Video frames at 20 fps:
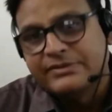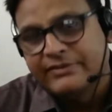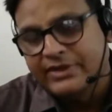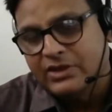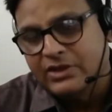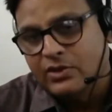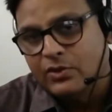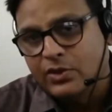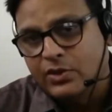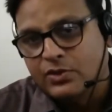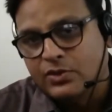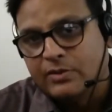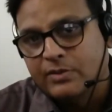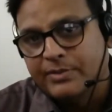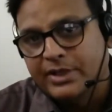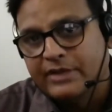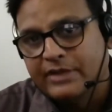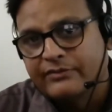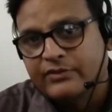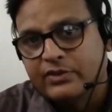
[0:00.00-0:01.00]
When you're going to
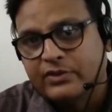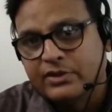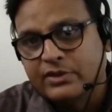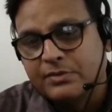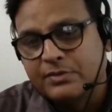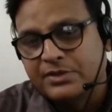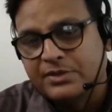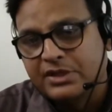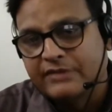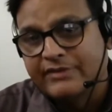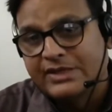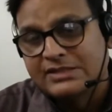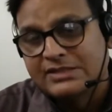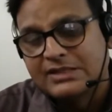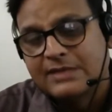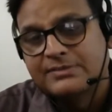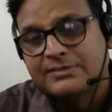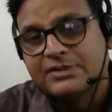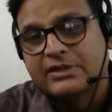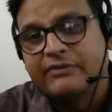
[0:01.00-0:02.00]
appear for competitive
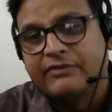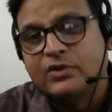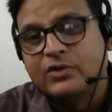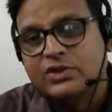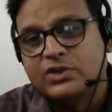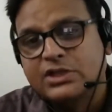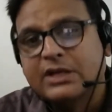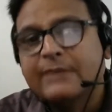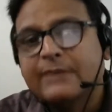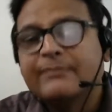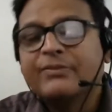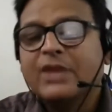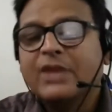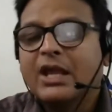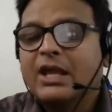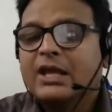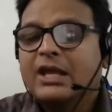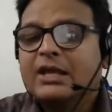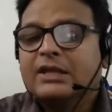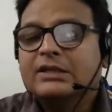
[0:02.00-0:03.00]
exams in future,
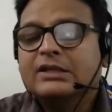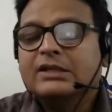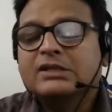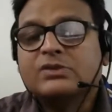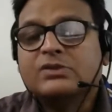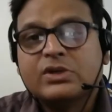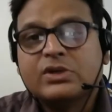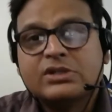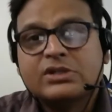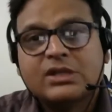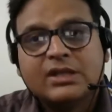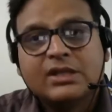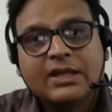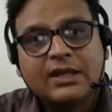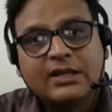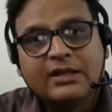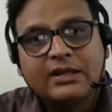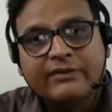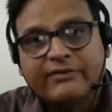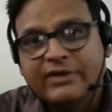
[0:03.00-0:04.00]
this question
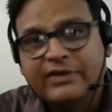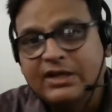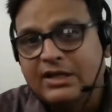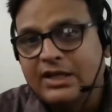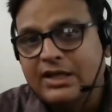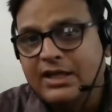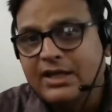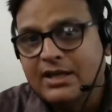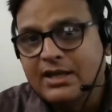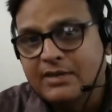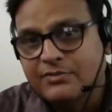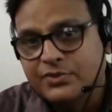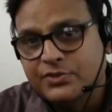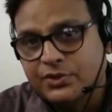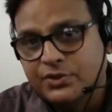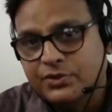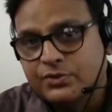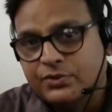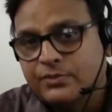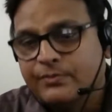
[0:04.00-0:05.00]
can definitely come to
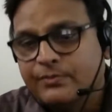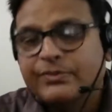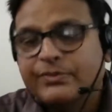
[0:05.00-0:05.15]
you.